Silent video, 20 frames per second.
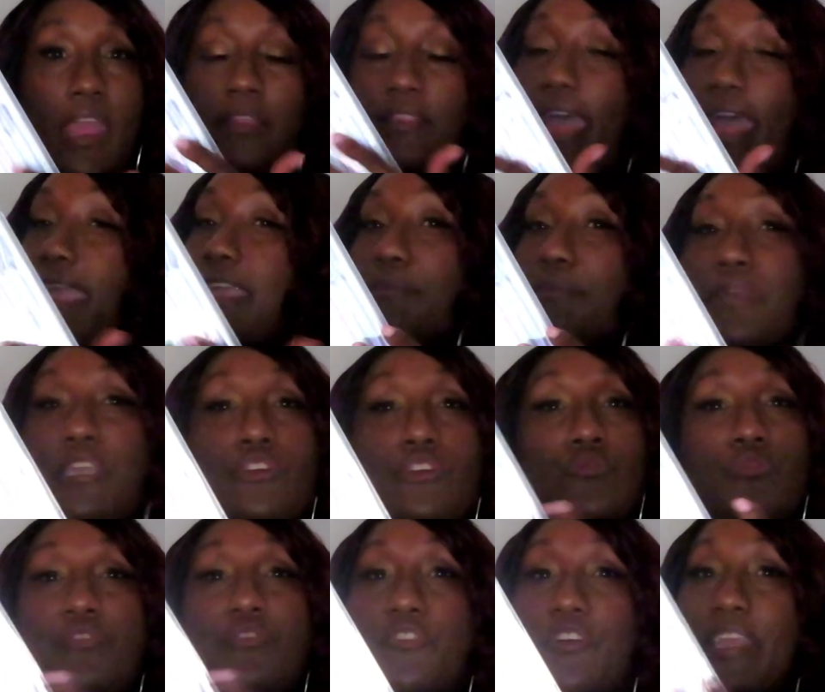They can be
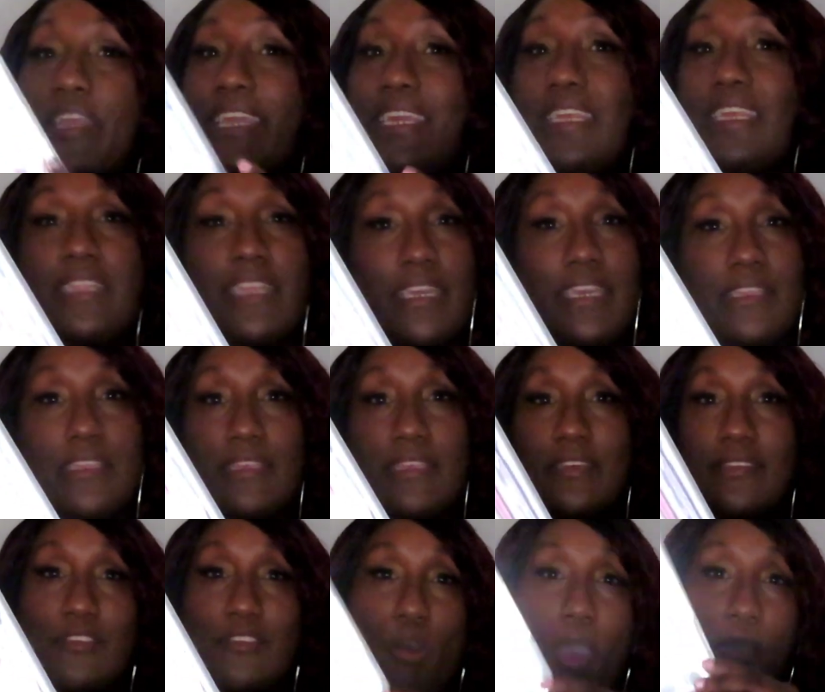used for anything,
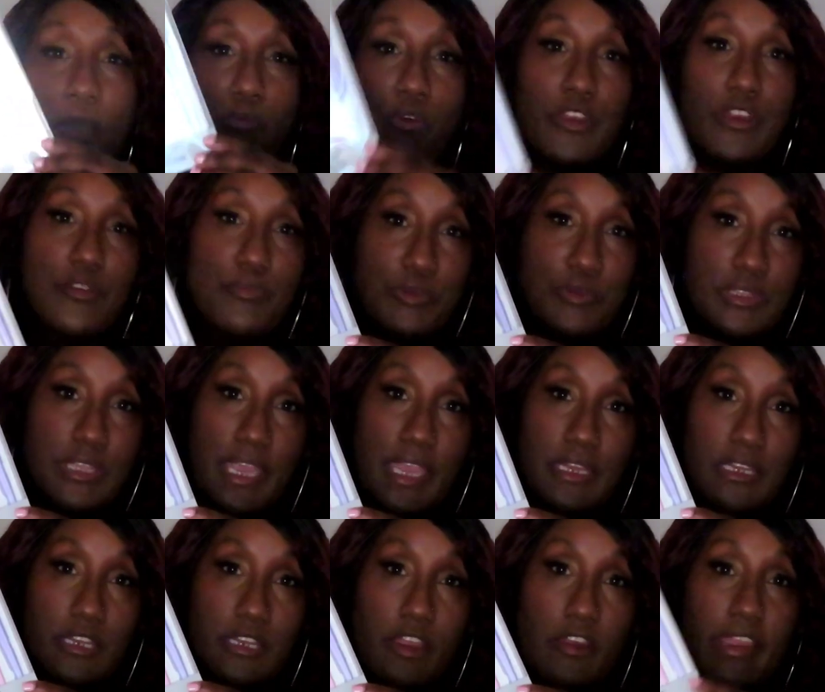sis. So I wanted to put
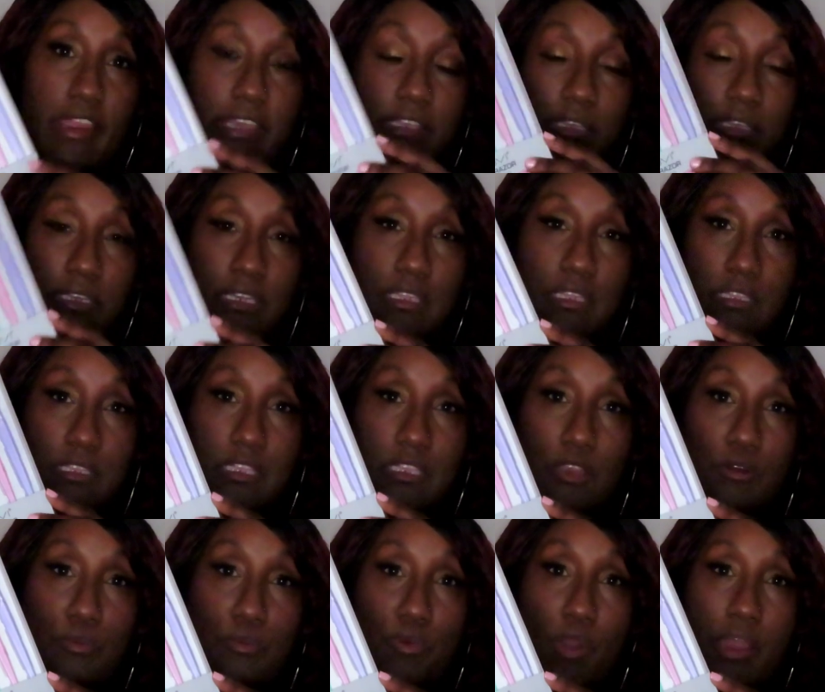that in there as a
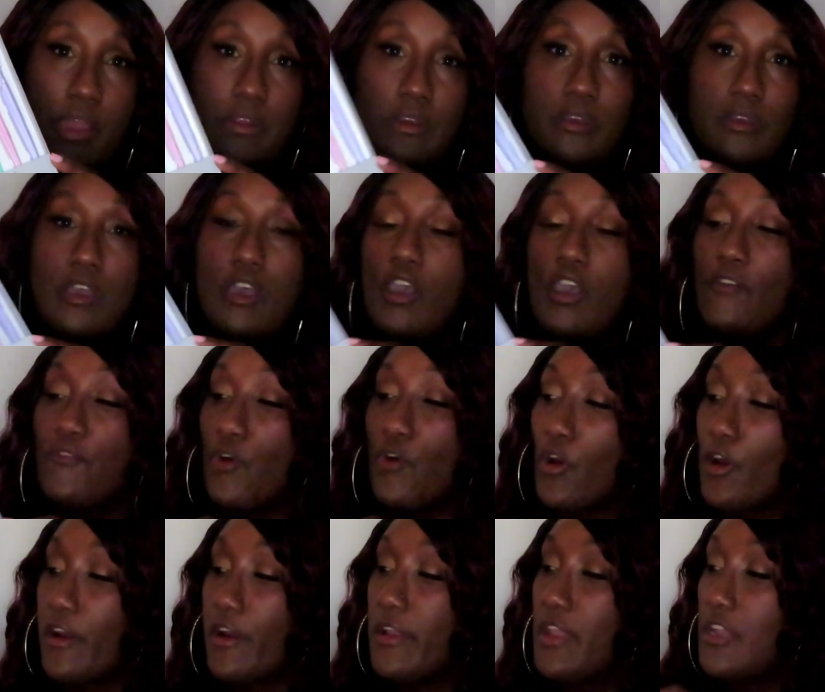necessary product
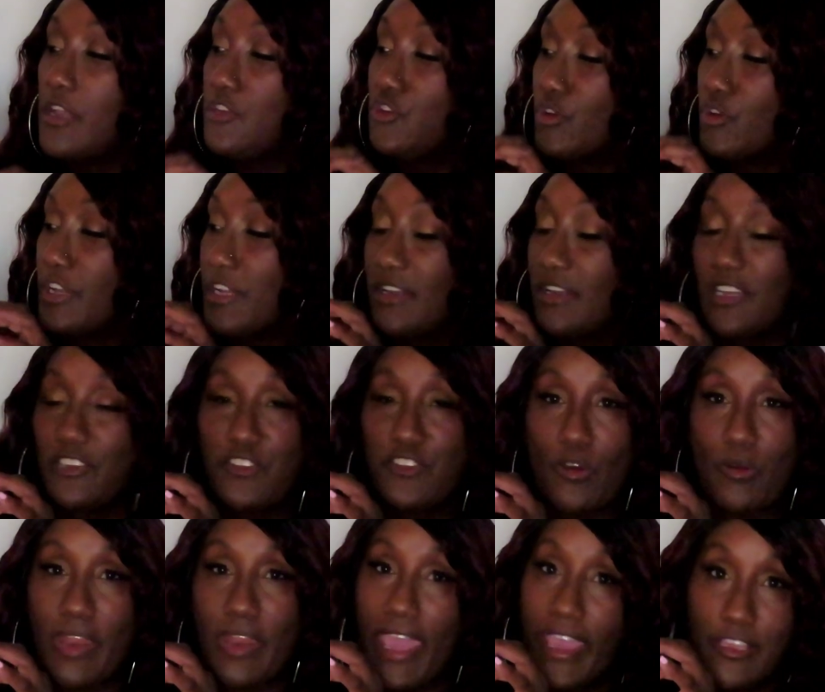for you can cut
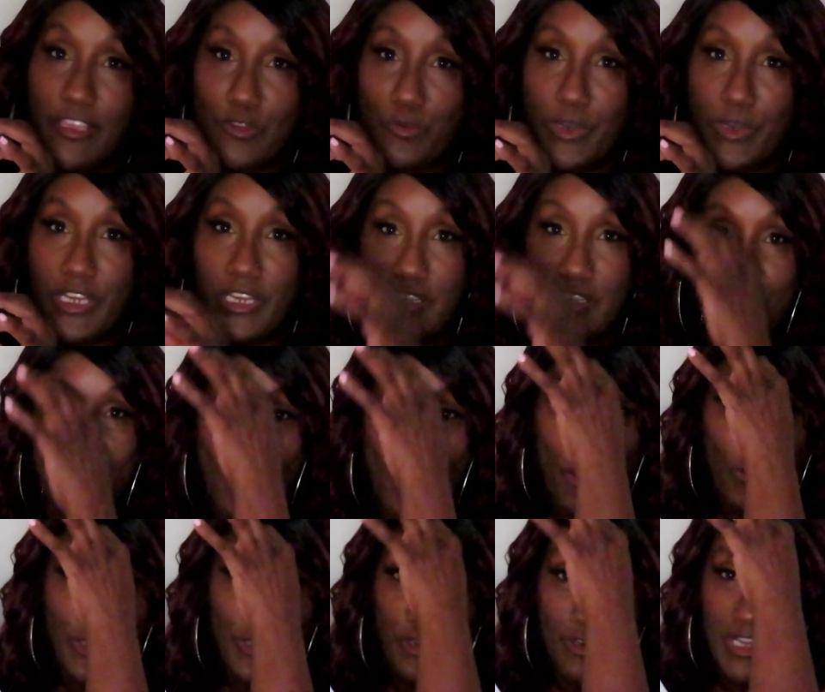your lace with it. You
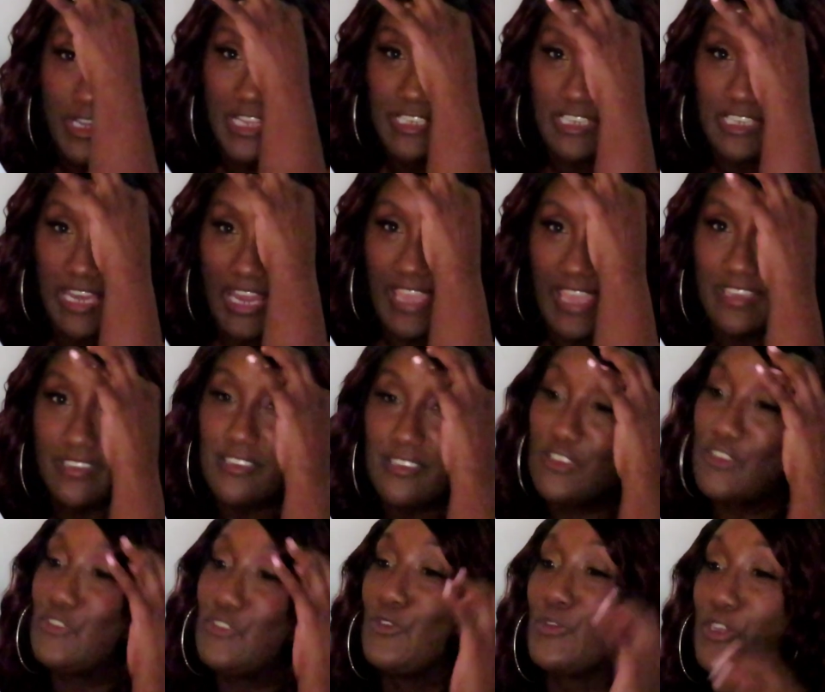know when you are cutting your
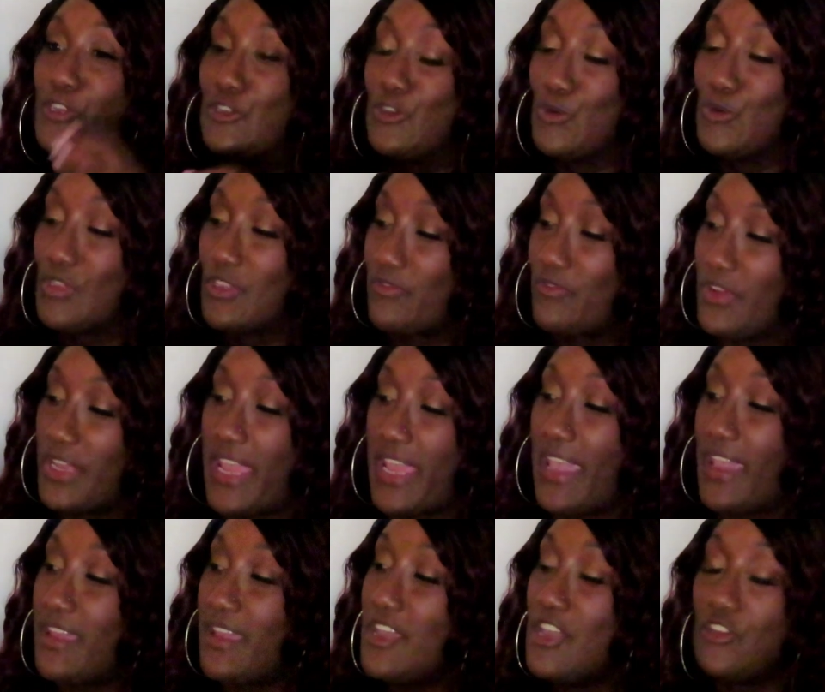lace, you can use it for
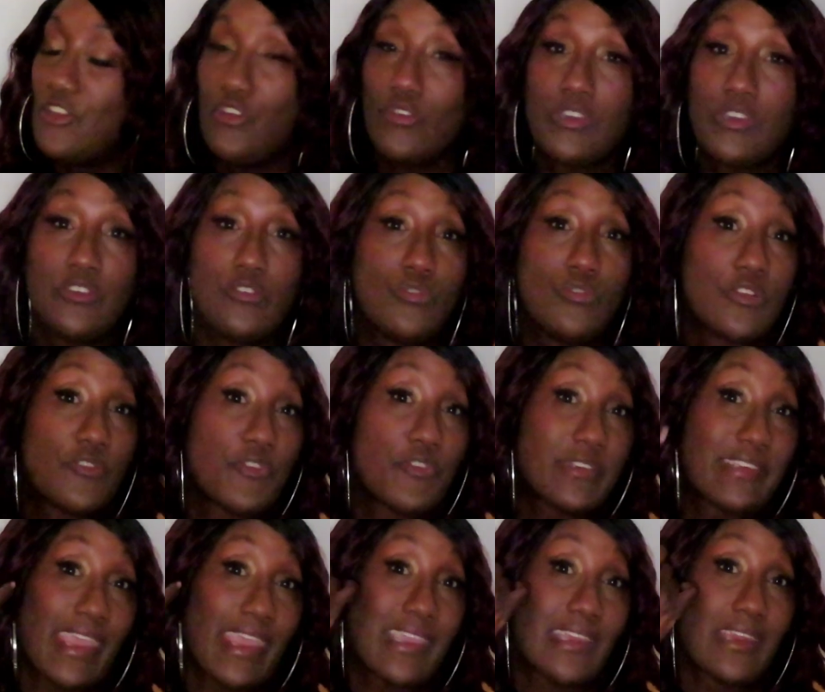that. You can use it
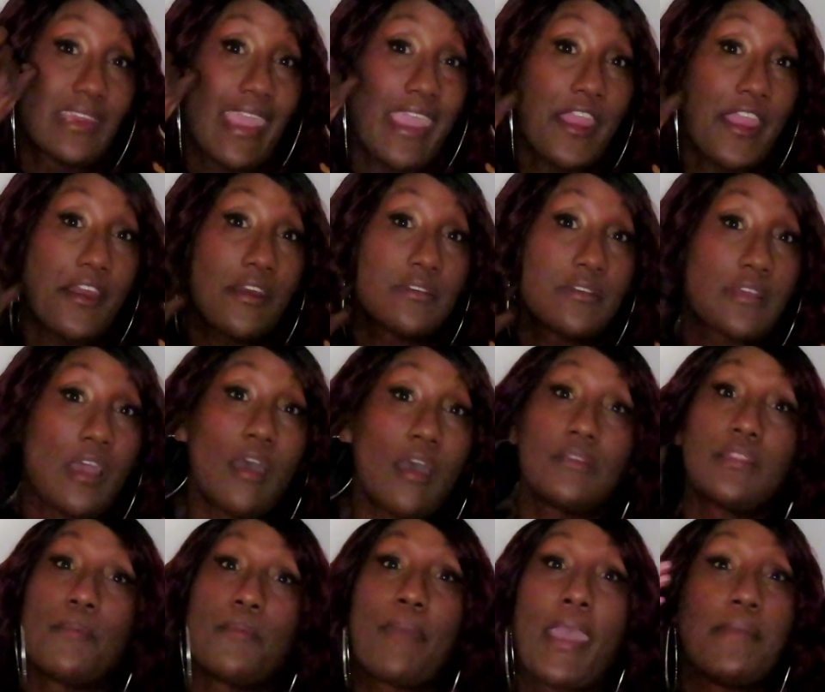for taking the hairs,
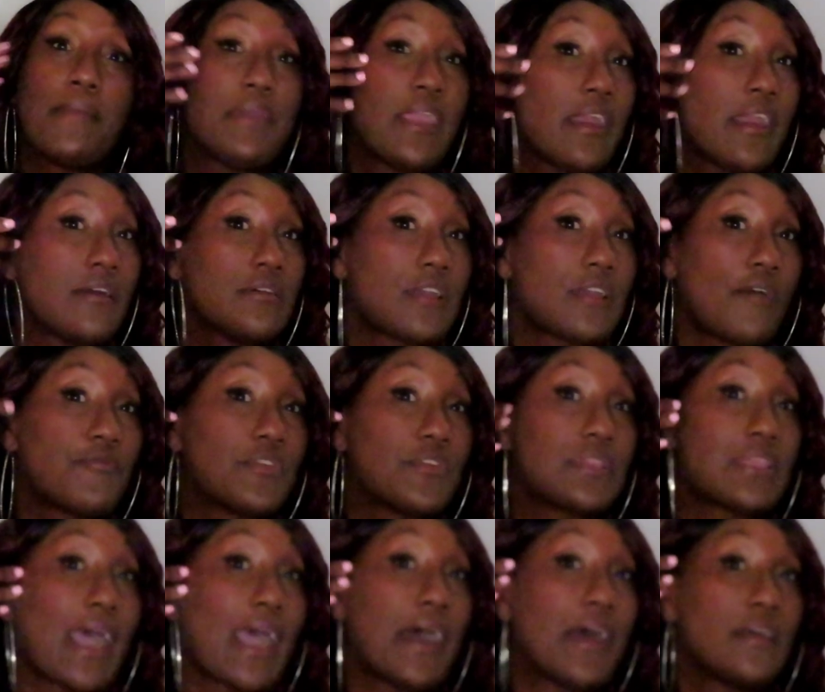the baby hairs off
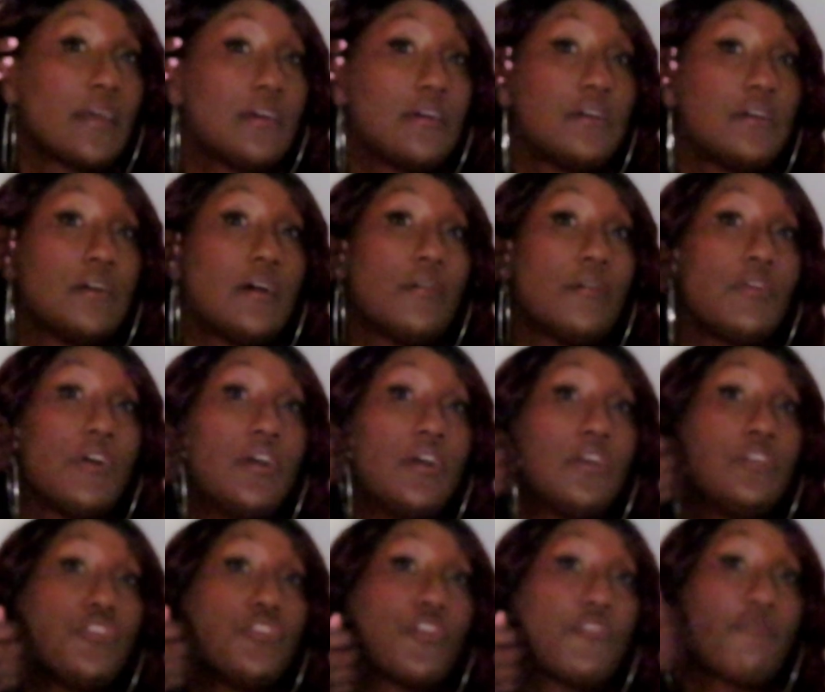the side of
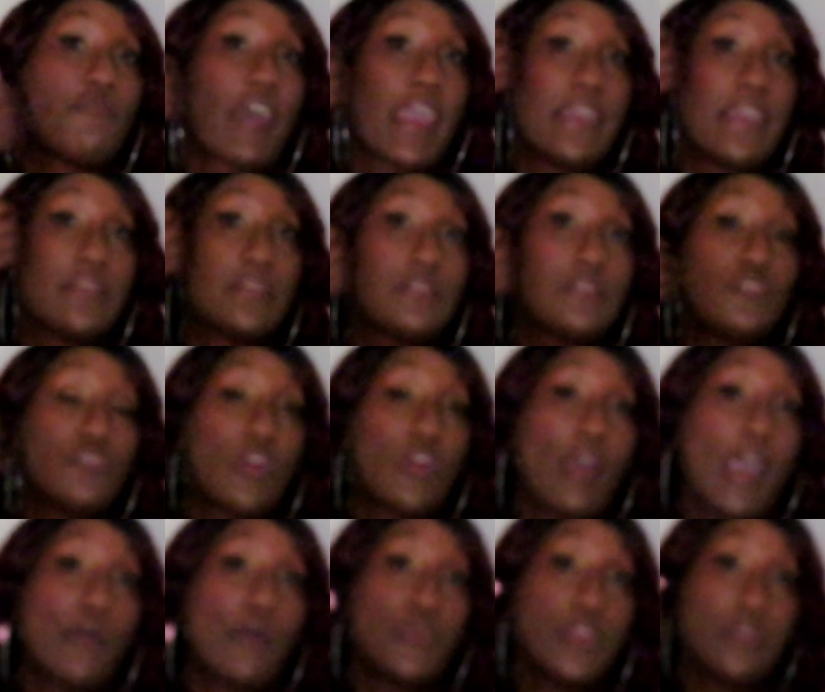your face. You
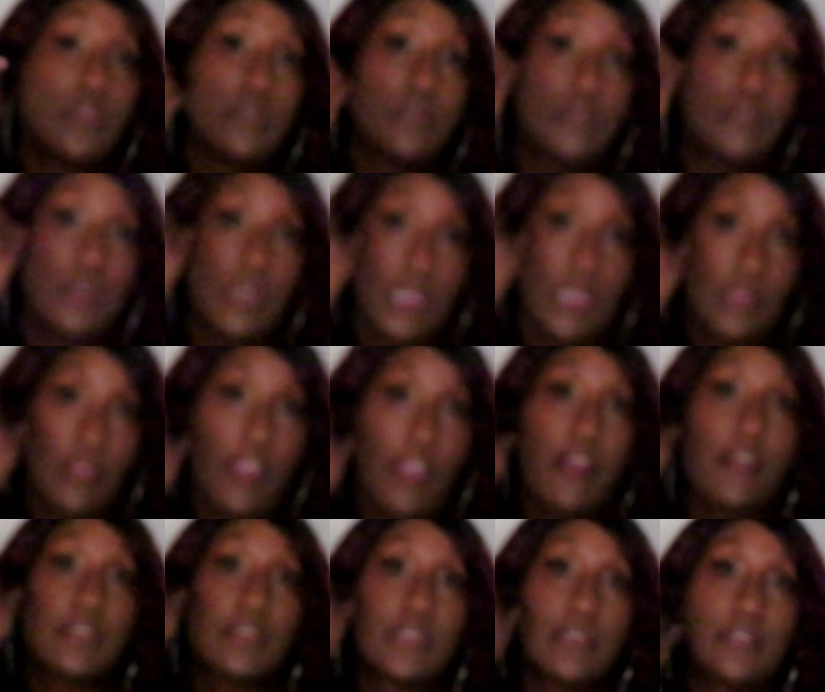know how we get the
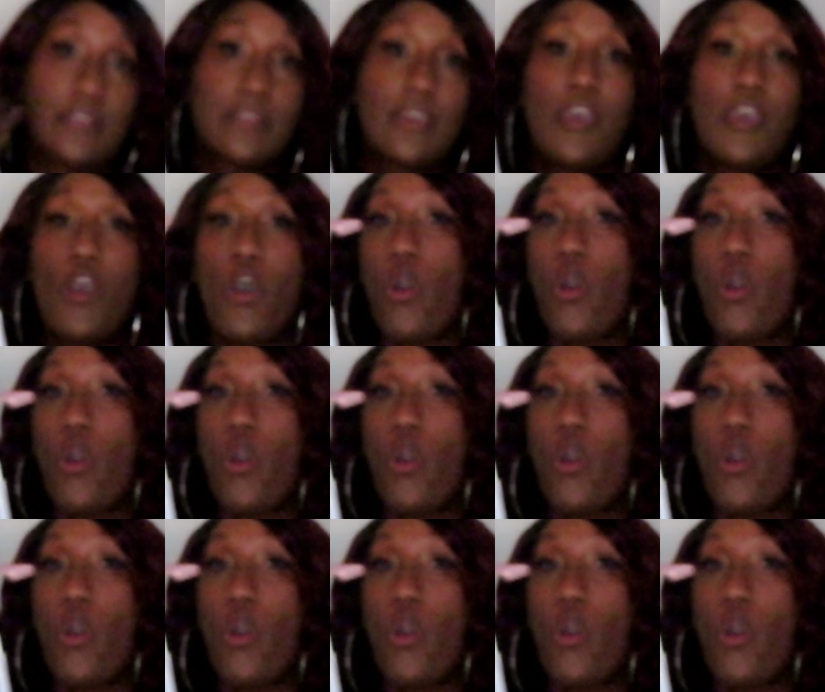hair, sis.